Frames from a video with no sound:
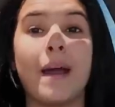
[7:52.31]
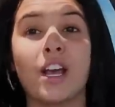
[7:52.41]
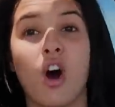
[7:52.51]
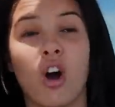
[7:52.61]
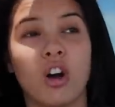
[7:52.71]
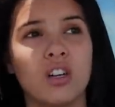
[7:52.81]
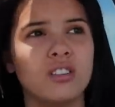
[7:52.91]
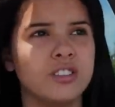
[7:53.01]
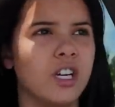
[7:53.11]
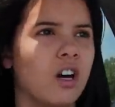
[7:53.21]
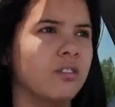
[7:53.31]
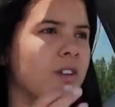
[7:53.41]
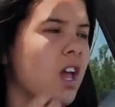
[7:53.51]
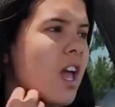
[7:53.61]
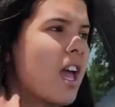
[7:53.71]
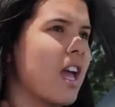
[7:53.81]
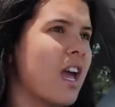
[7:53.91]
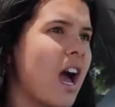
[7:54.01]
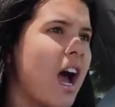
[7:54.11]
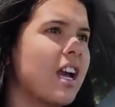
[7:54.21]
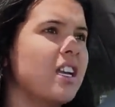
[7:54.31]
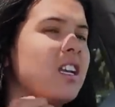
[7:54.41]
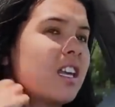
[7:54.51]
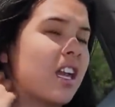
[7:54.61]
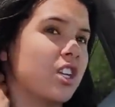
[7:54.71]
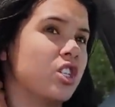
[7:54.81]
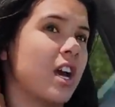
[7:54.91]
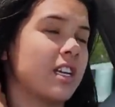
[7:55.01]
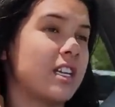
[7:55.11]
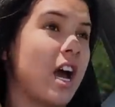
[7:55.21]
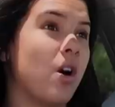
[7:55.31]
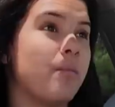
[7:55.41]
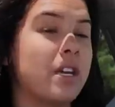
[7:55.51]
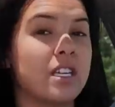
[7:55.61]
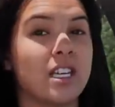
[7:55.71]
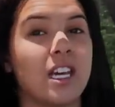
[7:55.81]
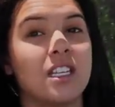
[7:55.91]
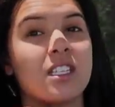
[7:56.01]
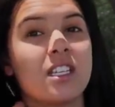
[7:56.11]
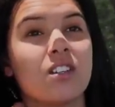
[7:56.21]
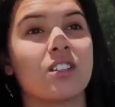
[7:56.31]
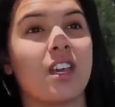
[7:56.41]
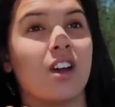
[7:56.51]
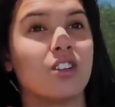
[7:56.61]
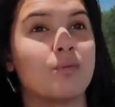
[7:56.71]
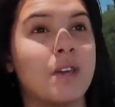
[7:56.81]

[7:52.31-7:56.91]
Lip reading: my car, y'all, I need to get it checked out because it still scares